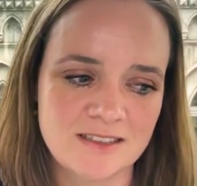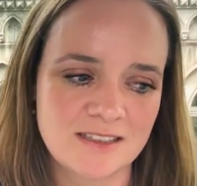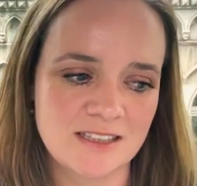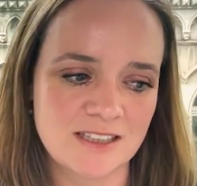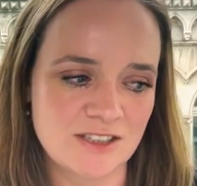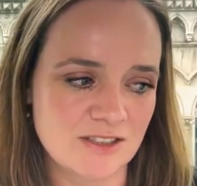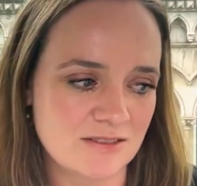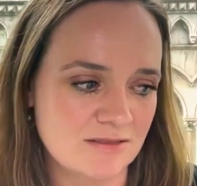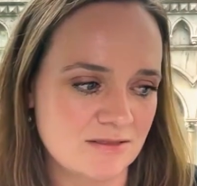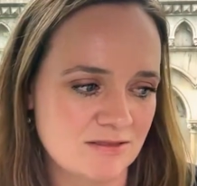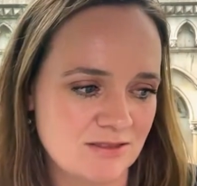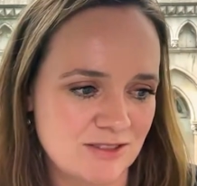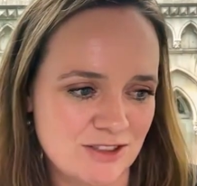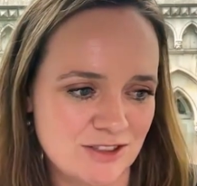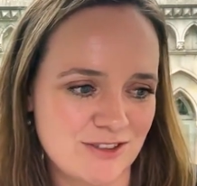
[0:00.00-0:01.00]
And
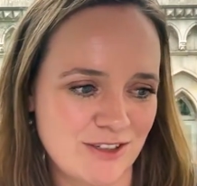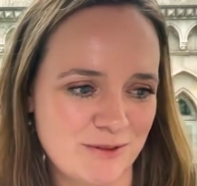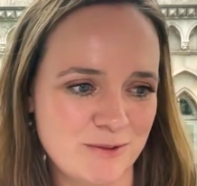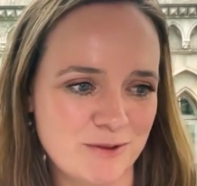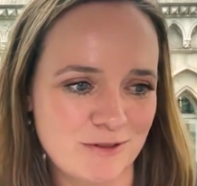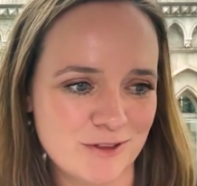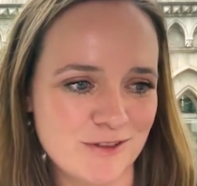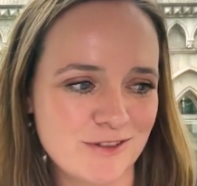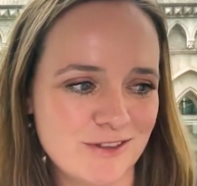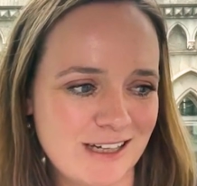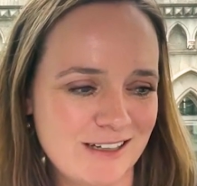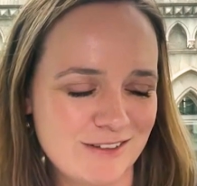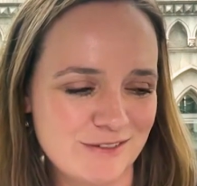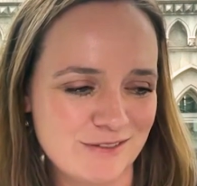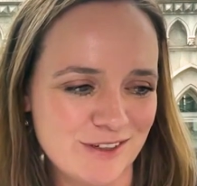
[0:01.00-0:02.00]
just so we're all
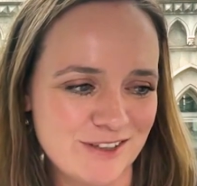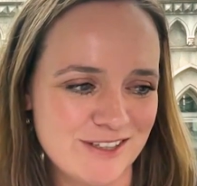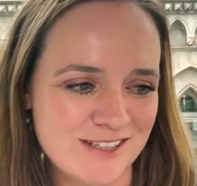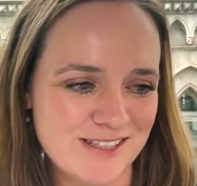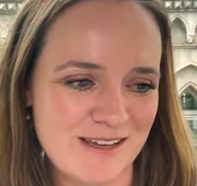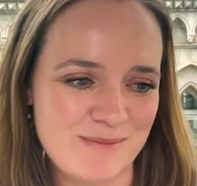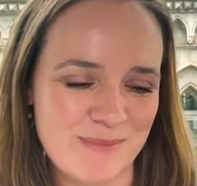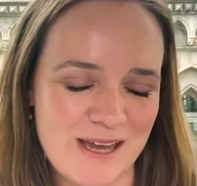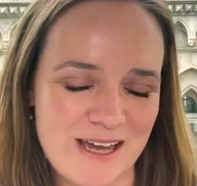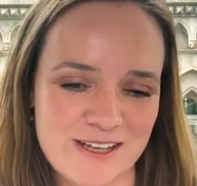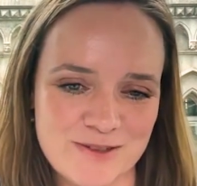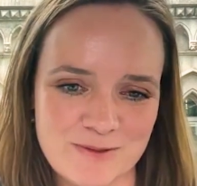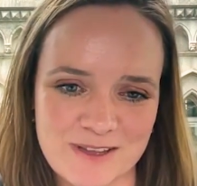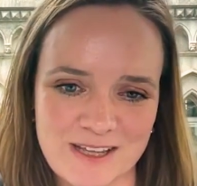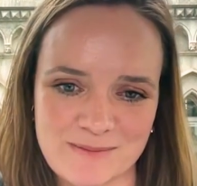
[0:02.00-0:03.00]
kind of on the same
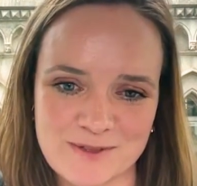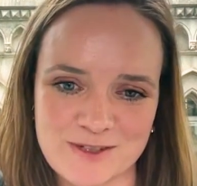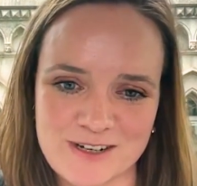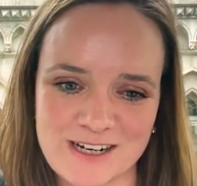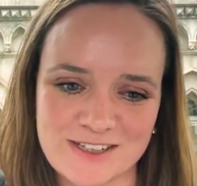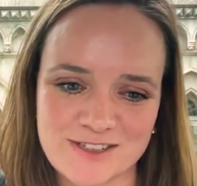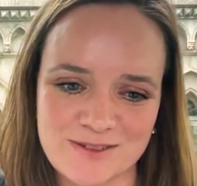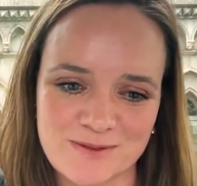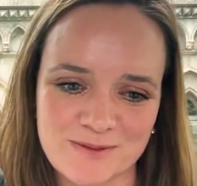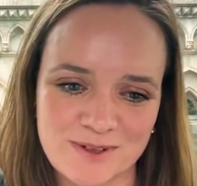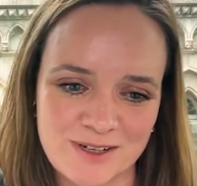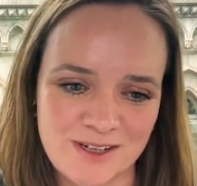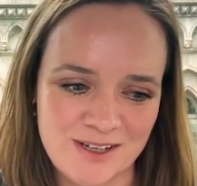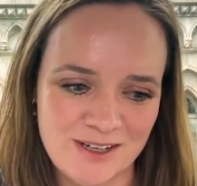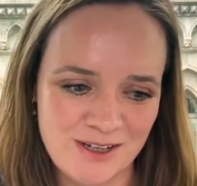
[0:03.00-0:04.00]
page with abstraction,
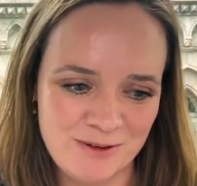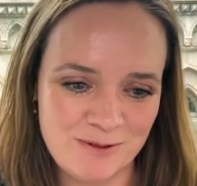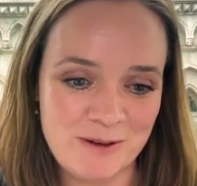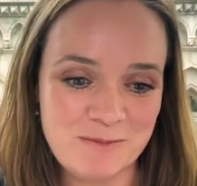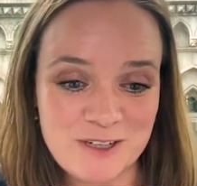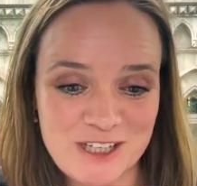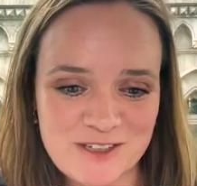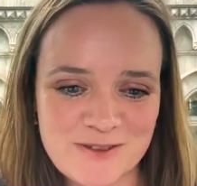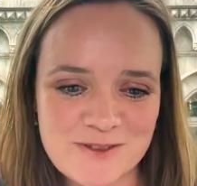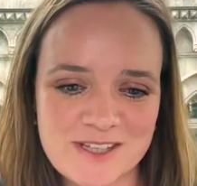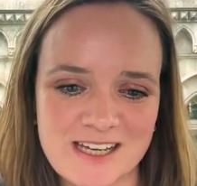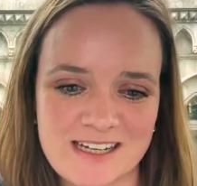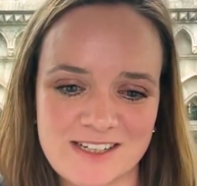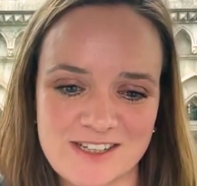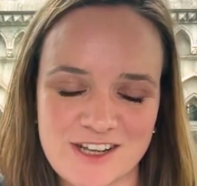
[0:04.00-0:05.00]
when we use
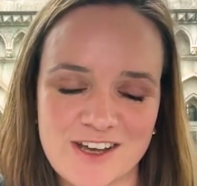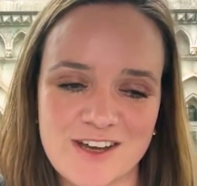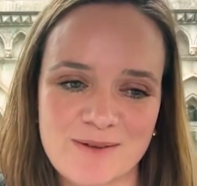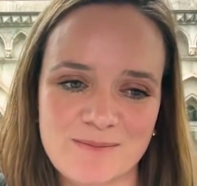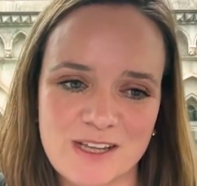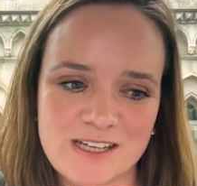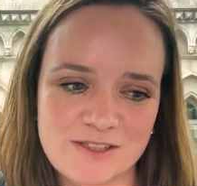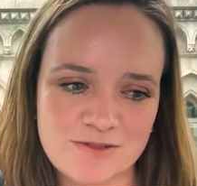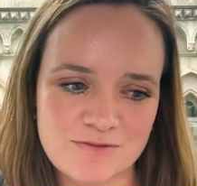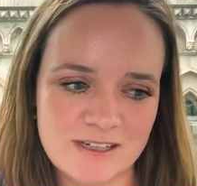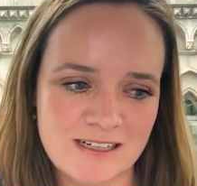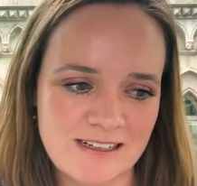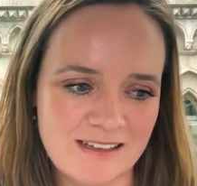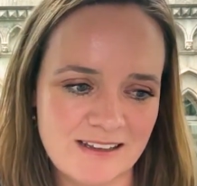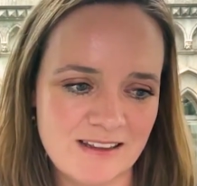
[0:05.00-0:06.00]
that term, that's
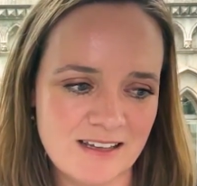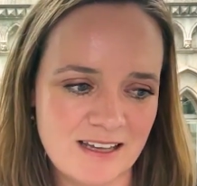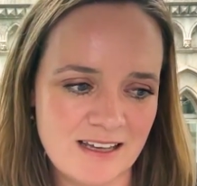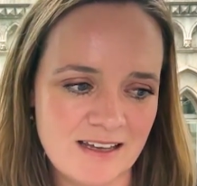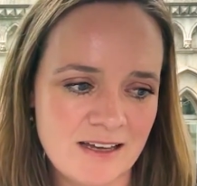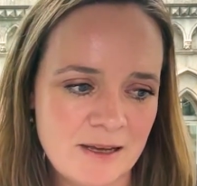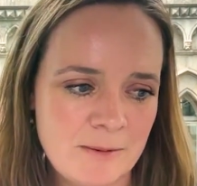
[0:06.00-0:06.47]
really the